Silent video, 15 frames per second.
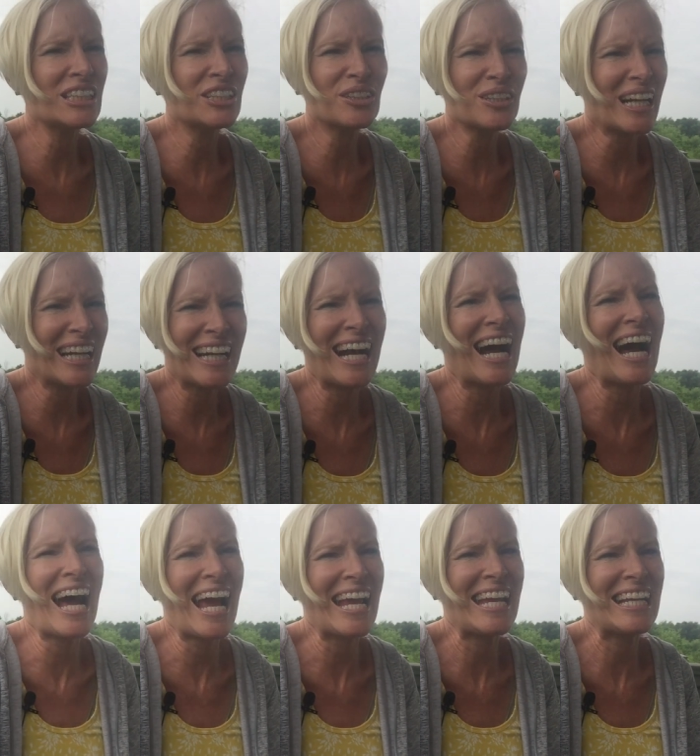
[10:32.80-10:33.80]
a great
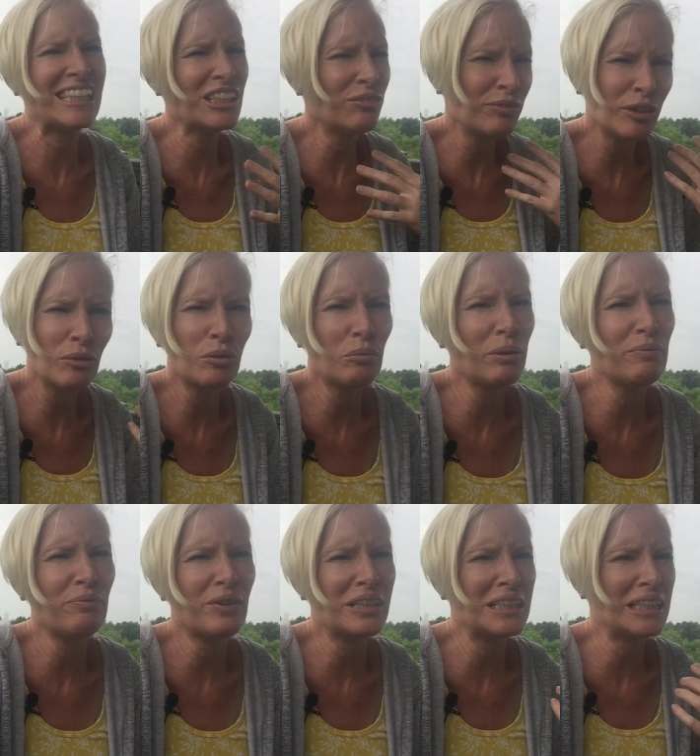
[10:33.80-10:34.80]
guy. He doesn't feel warm
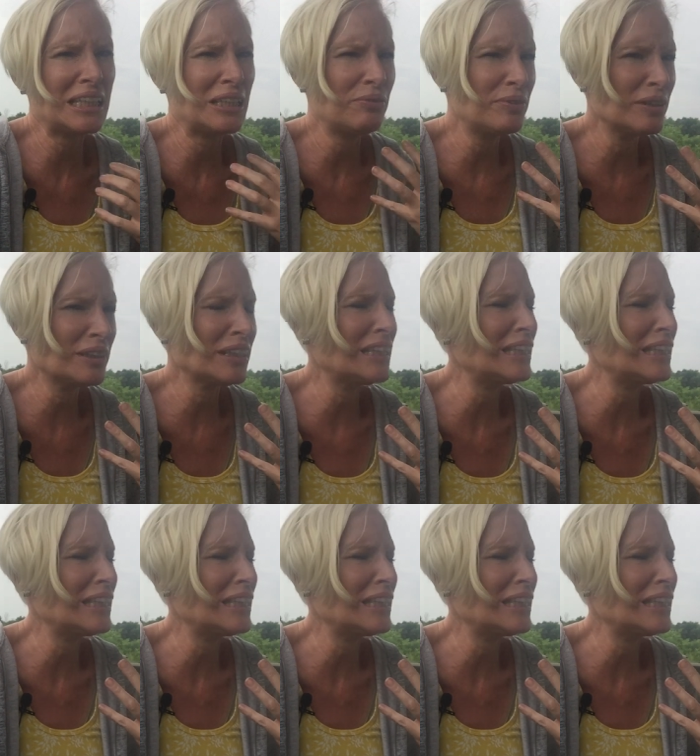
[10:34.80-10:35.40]
and fuzzy. He feels